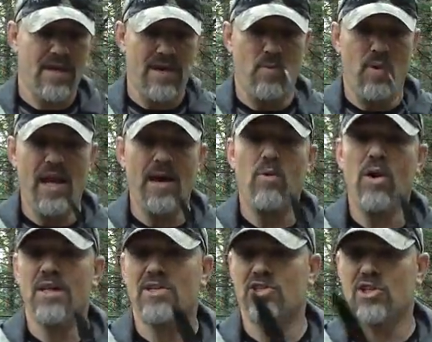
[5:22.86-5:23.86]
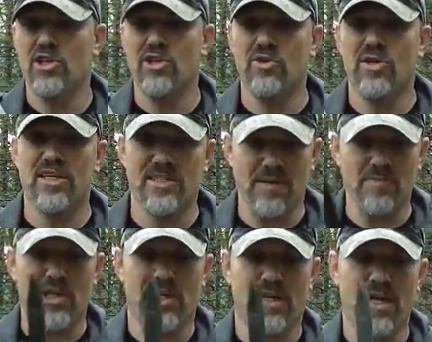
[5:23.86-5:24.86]
and what I want to do is I'm
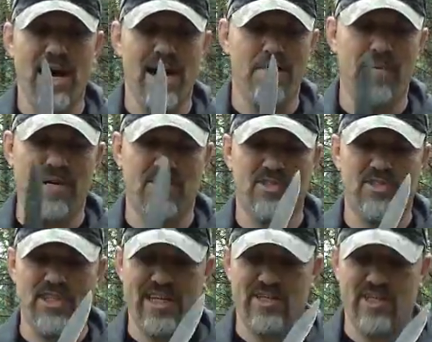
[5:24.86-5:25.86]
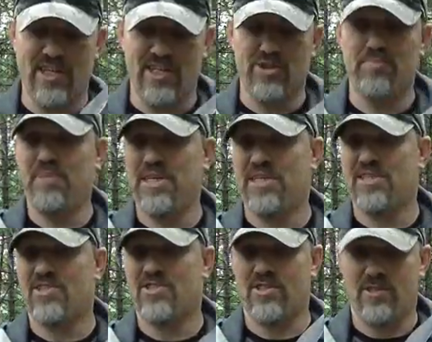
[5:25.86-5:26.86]
going to cut about a 6-inch
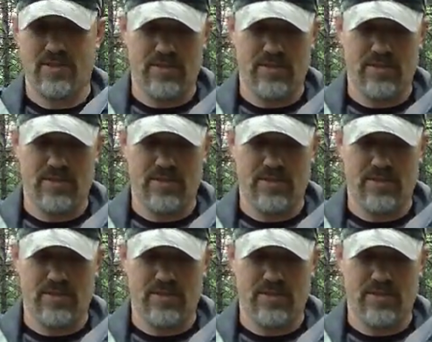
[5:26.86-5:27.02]
piece.